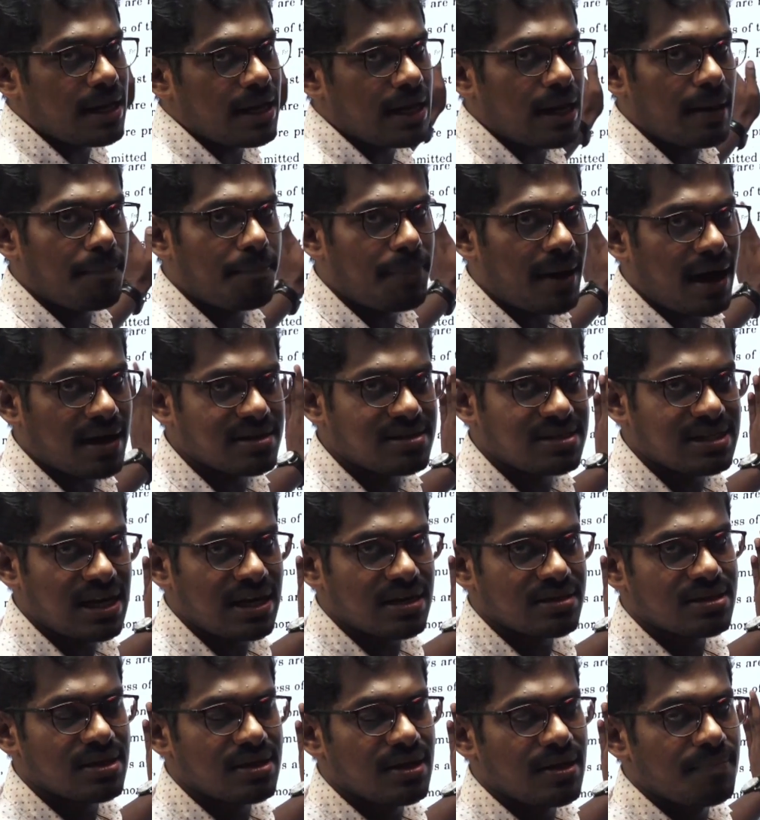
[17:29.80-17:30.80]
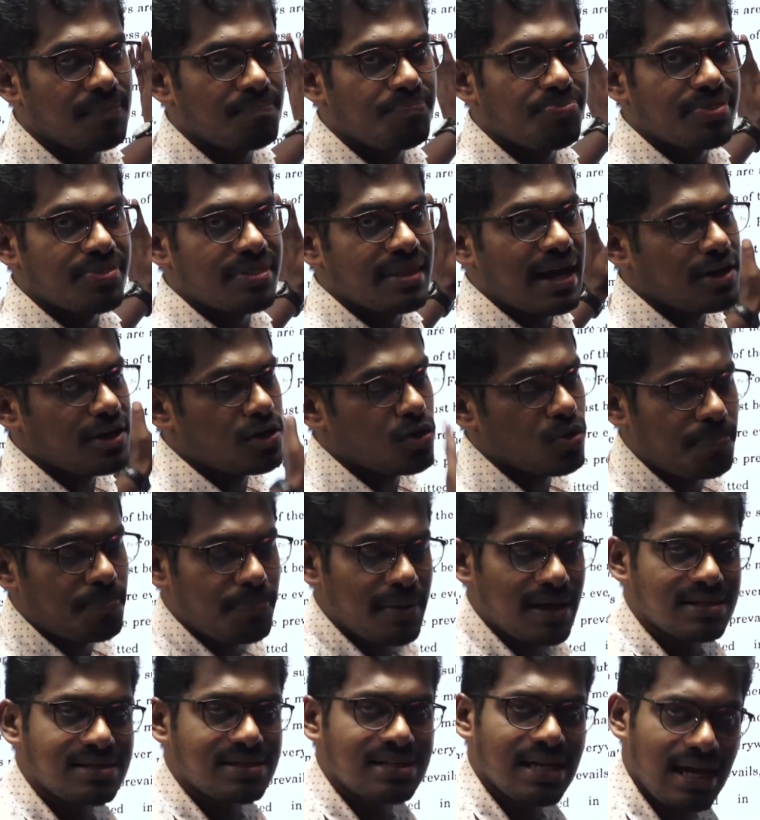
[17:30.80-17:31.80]
in a passage that
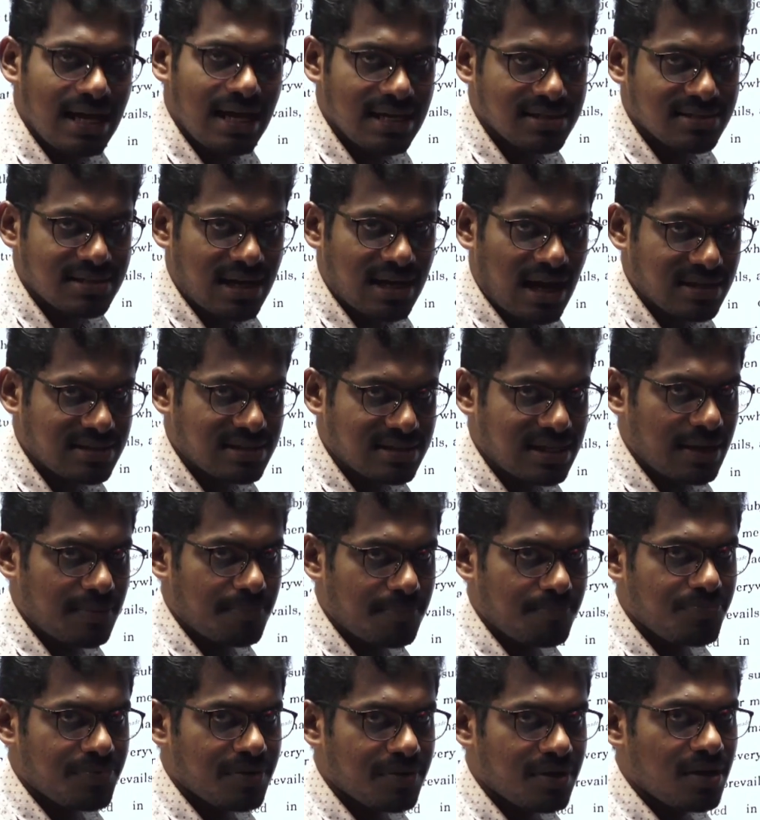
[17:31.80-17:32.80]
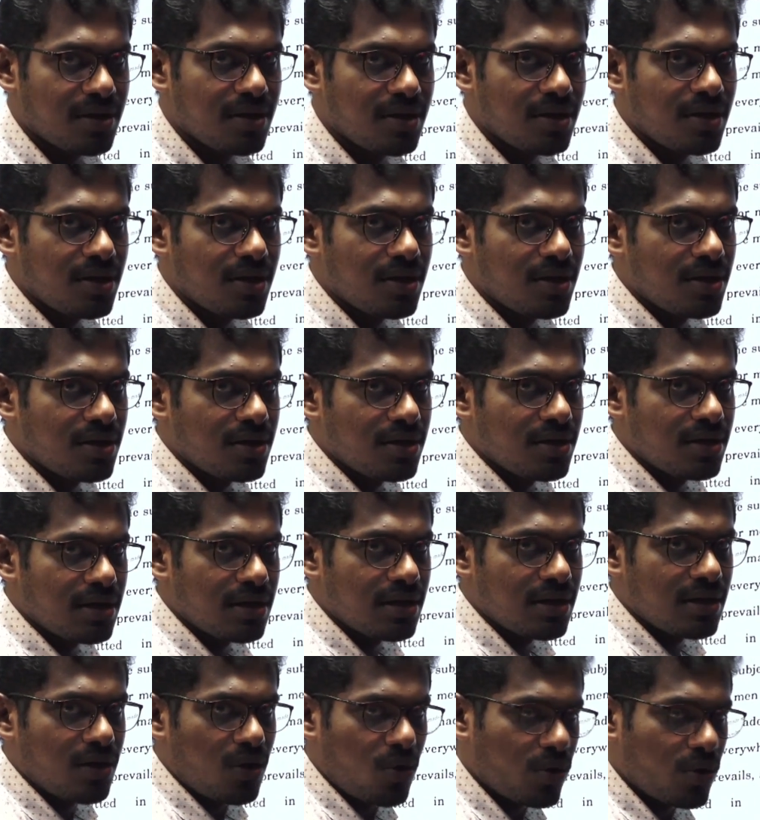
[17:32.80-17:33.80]
UPSC is asking.
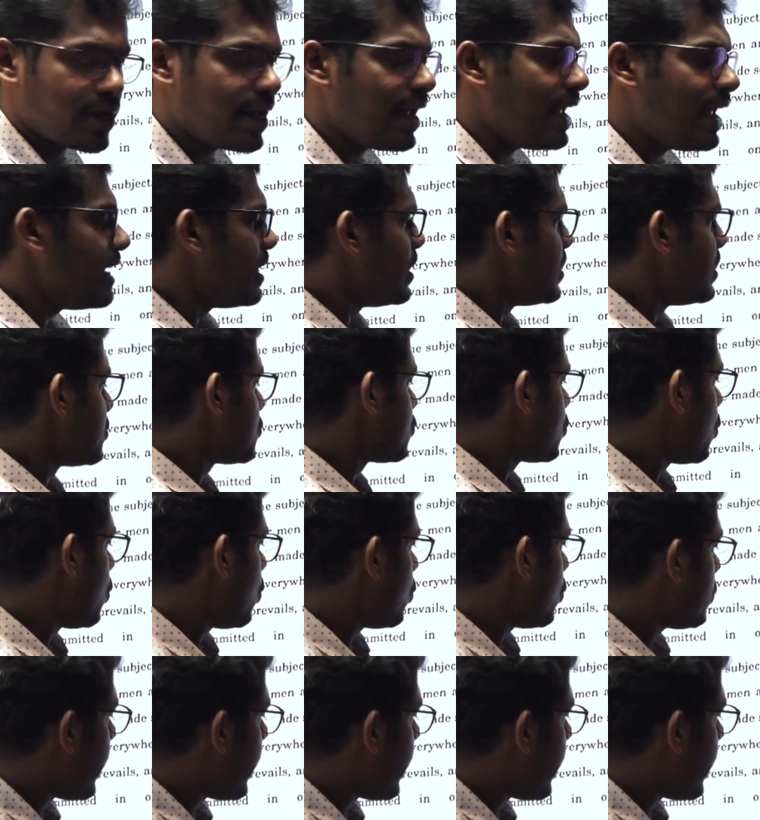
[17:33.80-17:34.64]
Okay, so